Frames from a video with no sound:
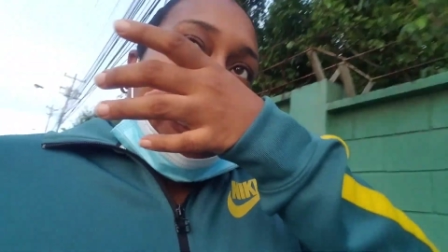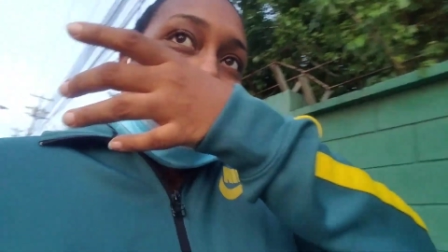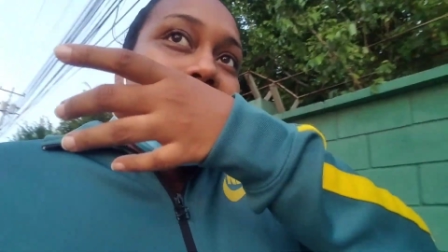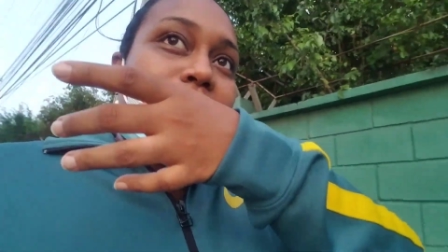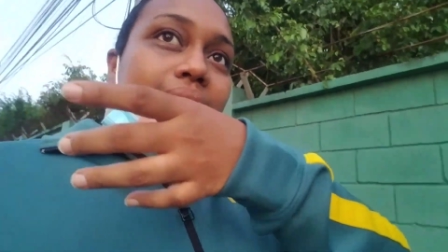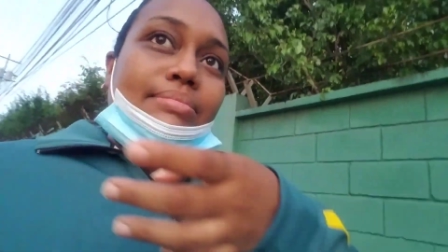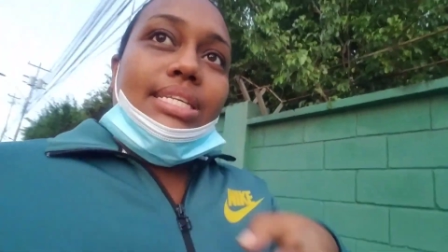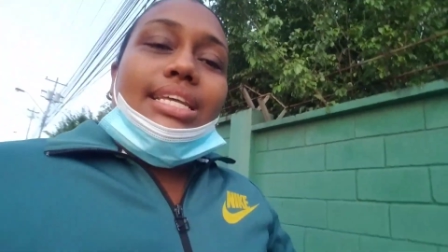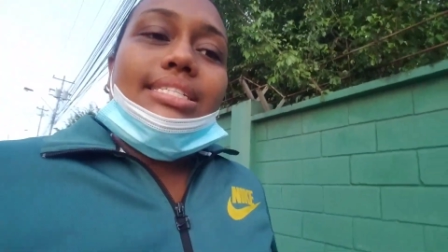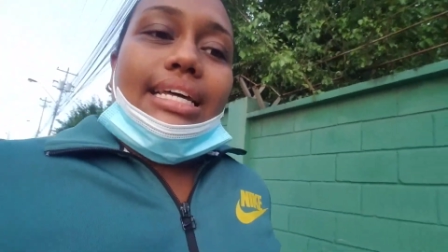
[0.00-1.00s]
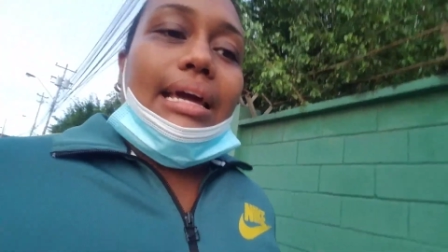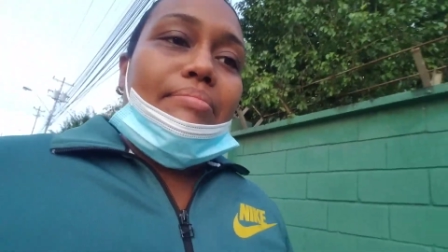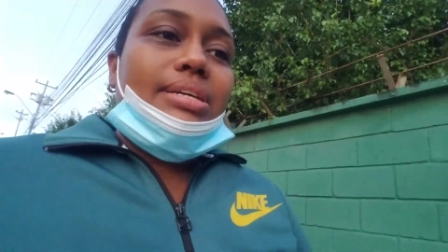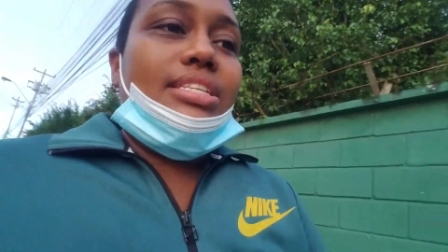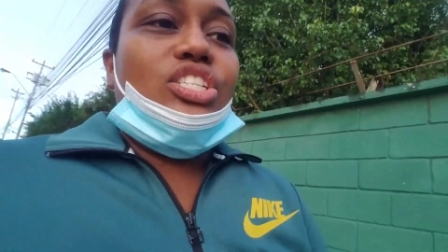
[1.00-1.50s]
And sometimes the days that
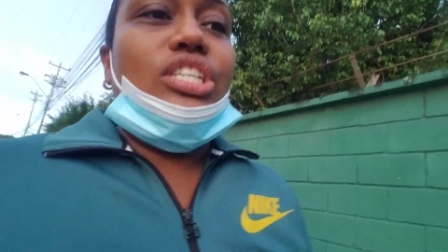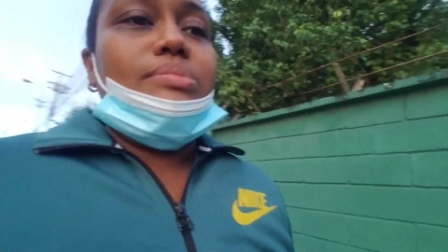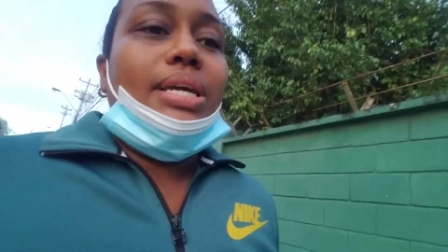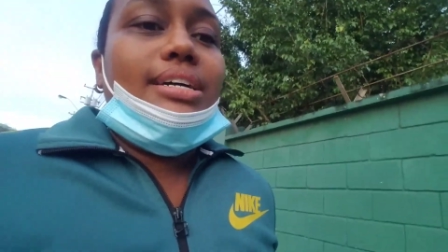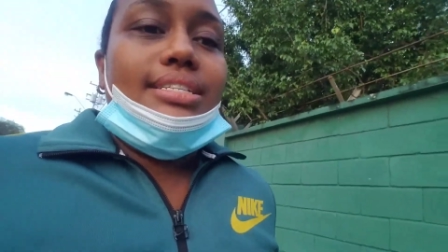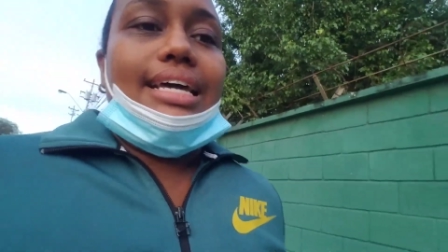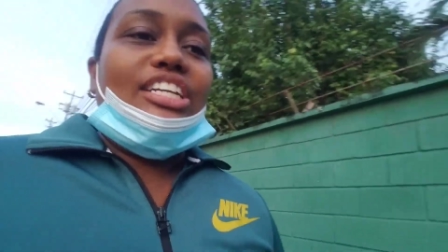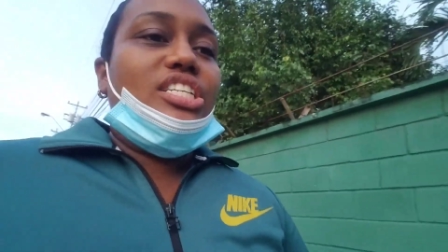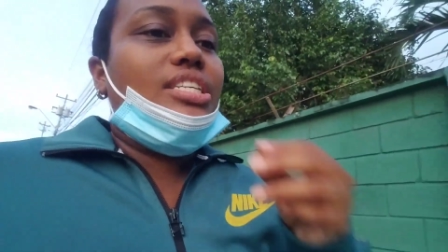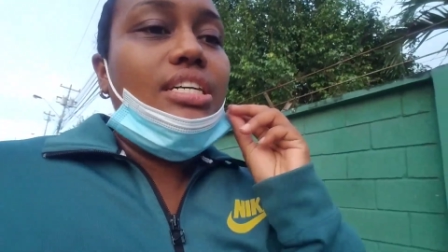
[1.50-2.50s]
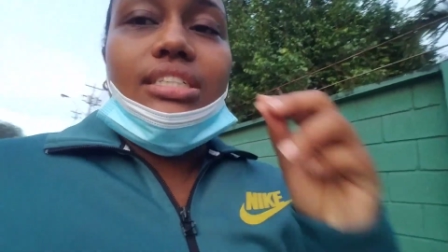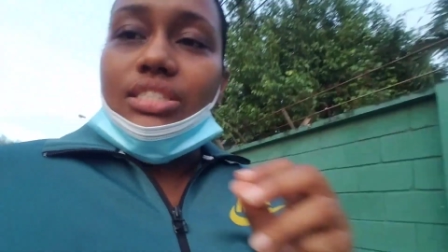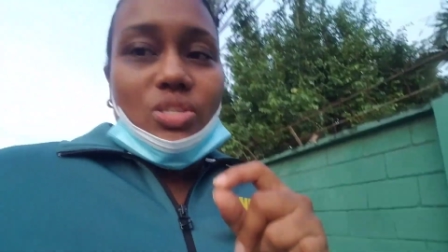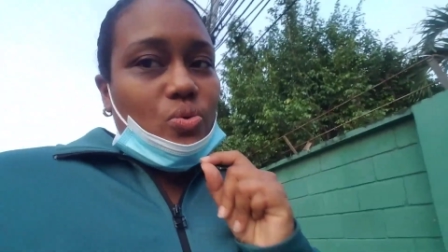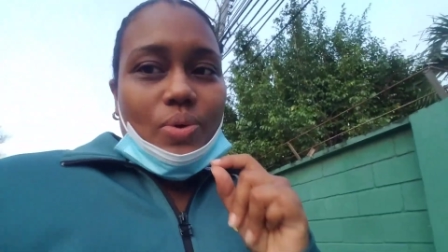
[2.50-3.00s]
I miss is just because I just
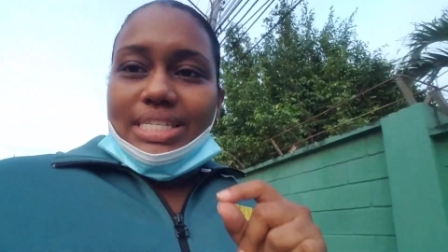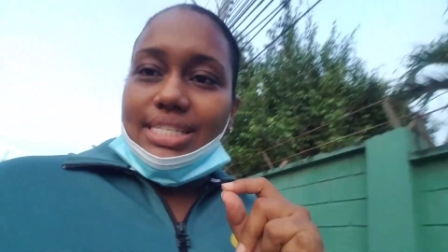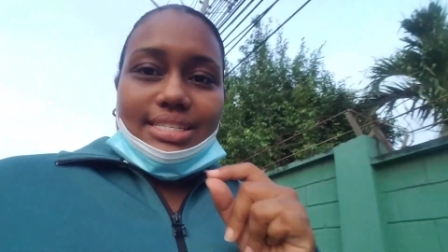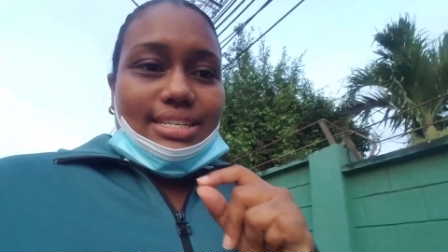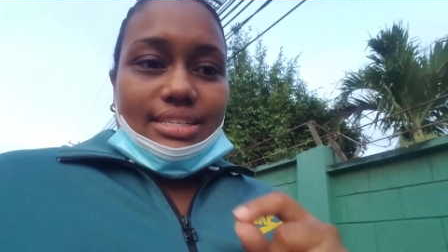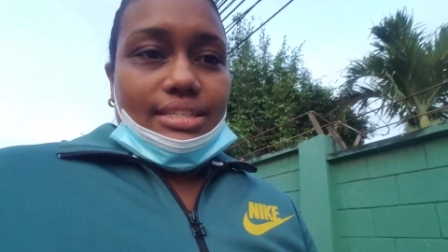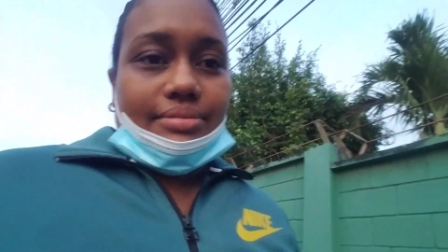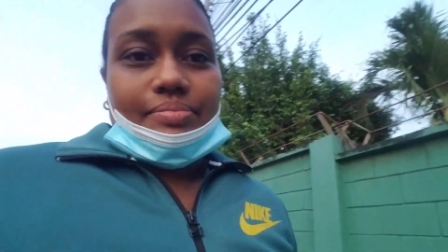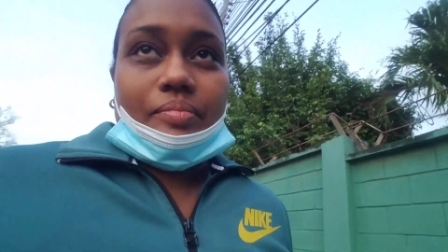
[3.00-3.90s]
couldn't squeeze it in.